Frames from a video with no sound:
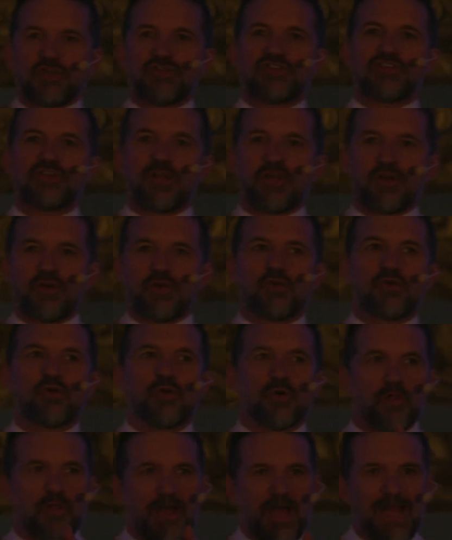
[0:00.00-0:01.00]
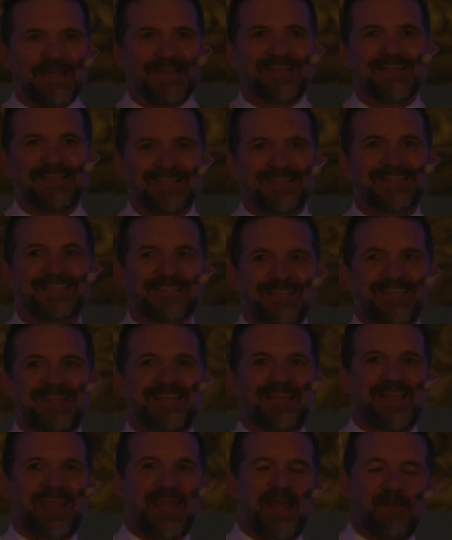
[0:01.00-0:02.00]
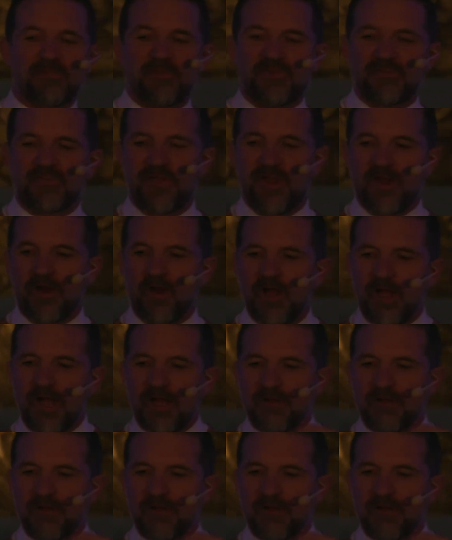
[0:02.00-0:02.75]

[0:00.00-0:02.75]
to Google and get to see the campus there.